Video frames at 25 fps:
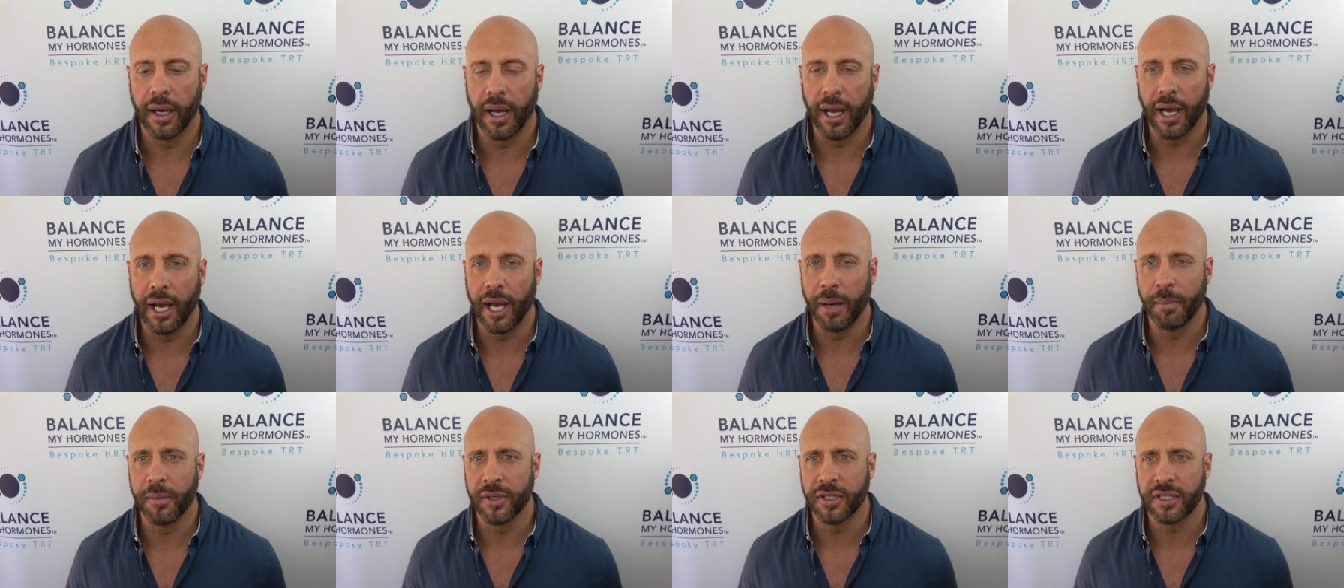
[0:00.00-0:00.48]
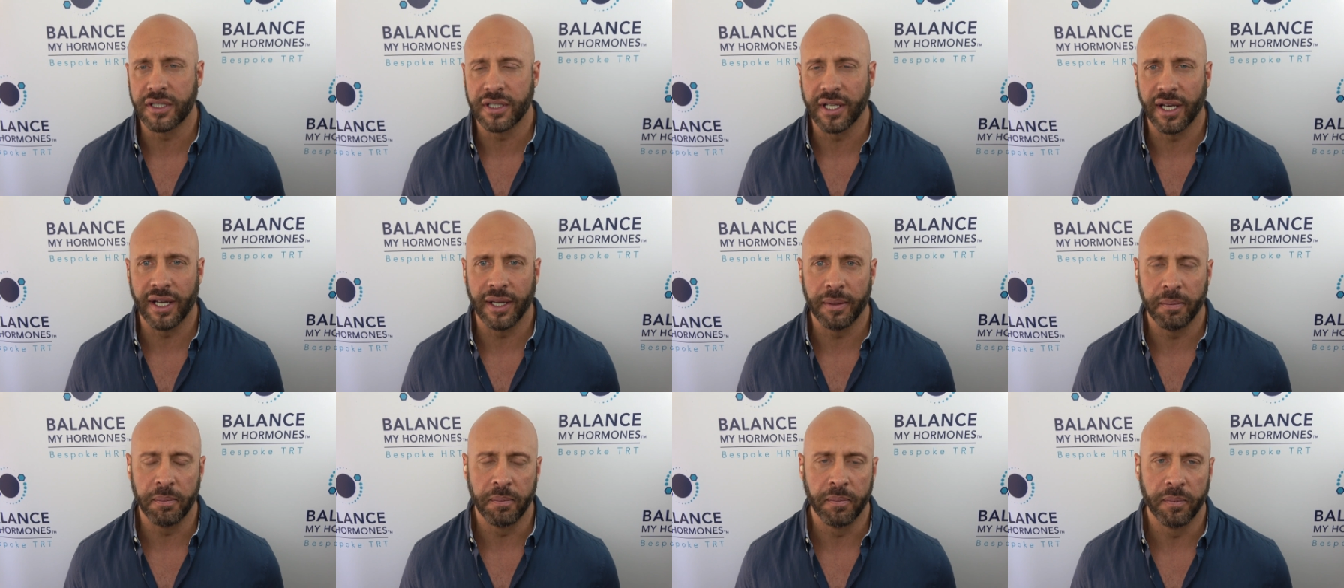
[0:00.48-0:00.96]
How much
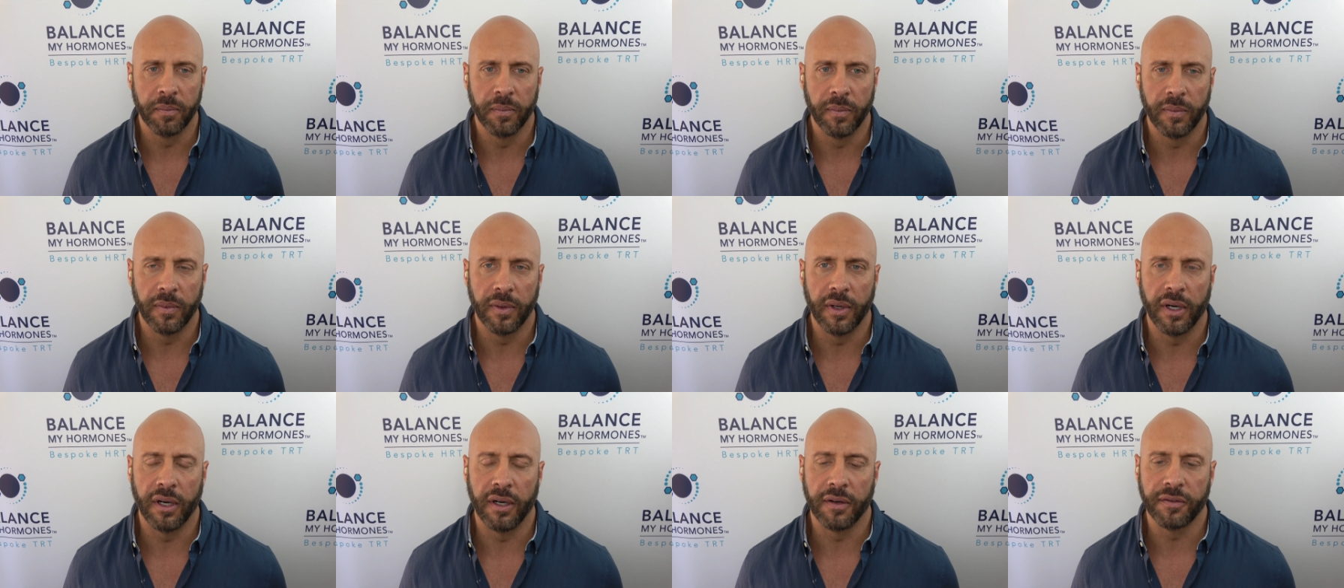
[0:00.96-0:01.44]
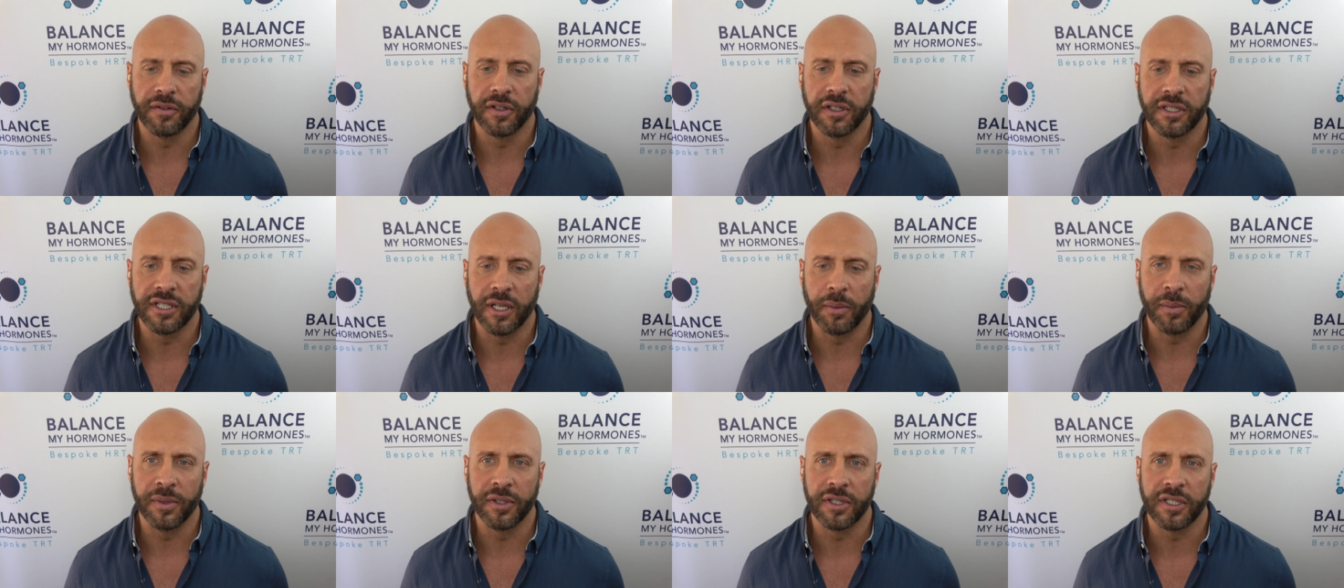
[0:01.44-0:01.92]
time after
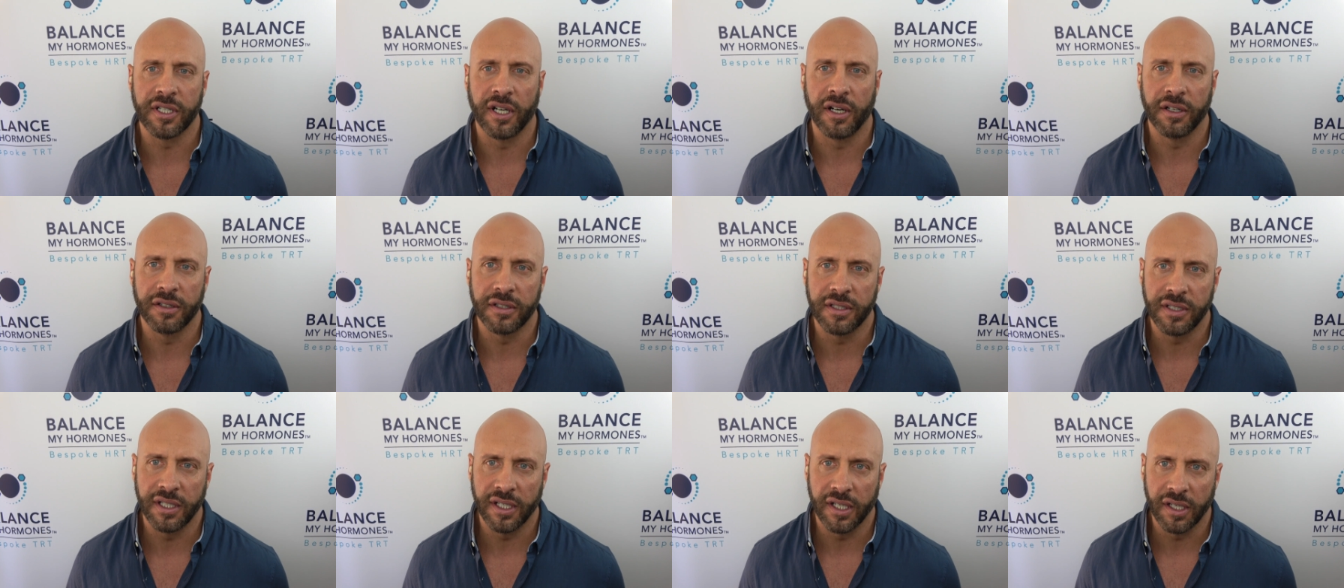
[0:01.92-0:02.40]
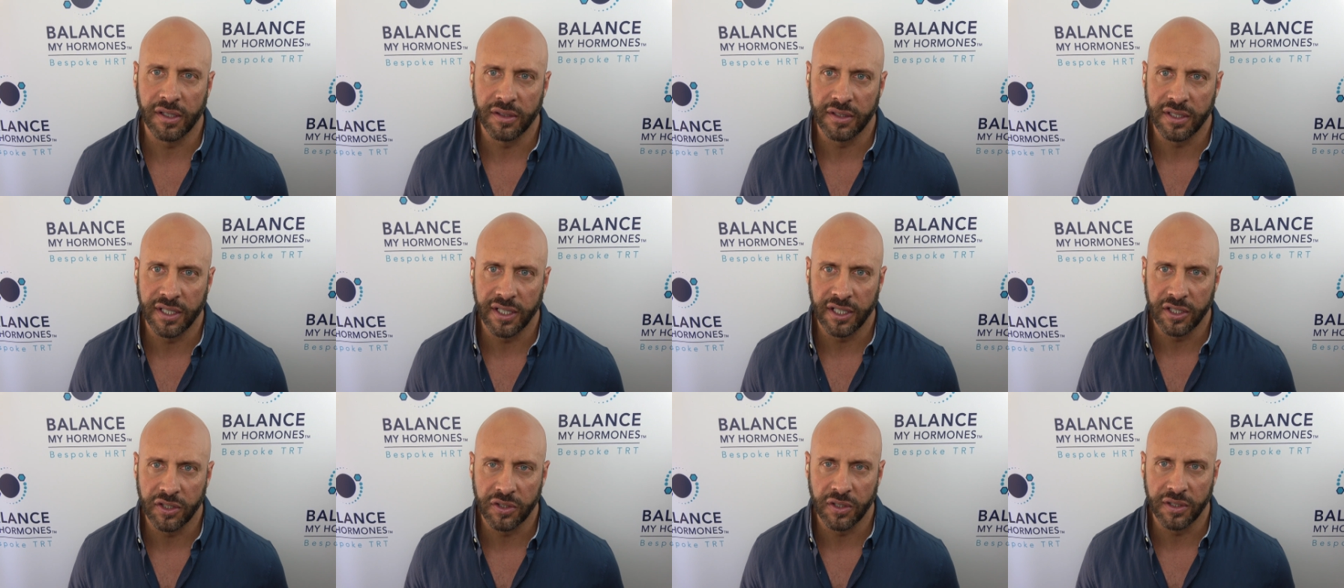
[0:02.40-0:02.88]
someone starts
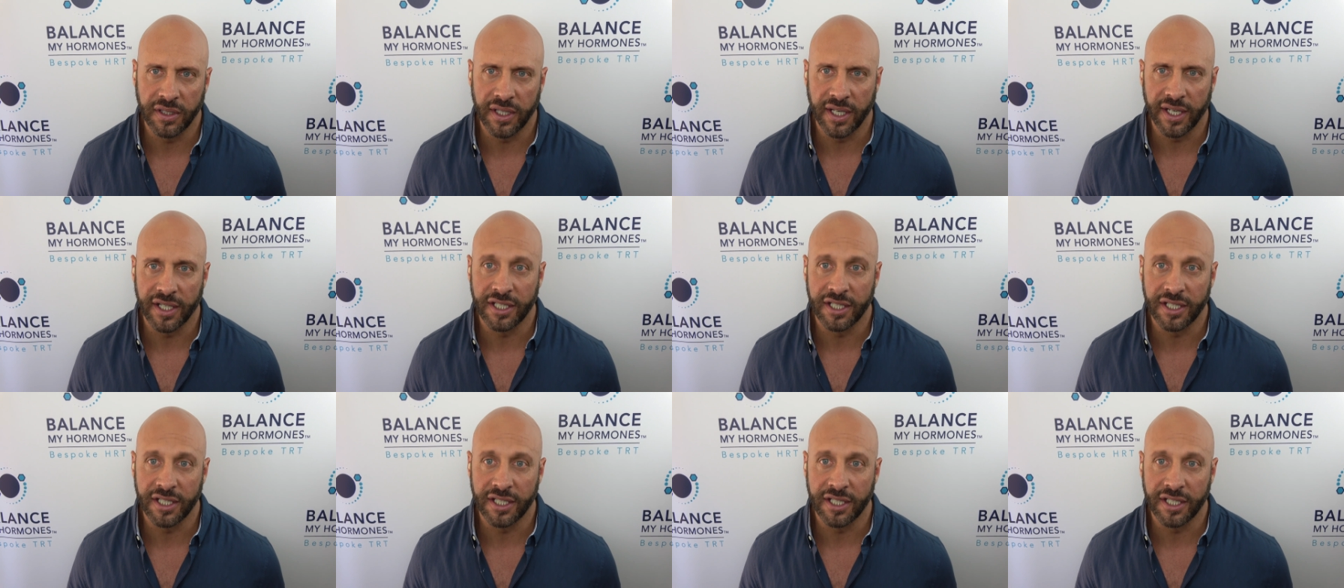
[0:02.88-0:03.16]
TRT should they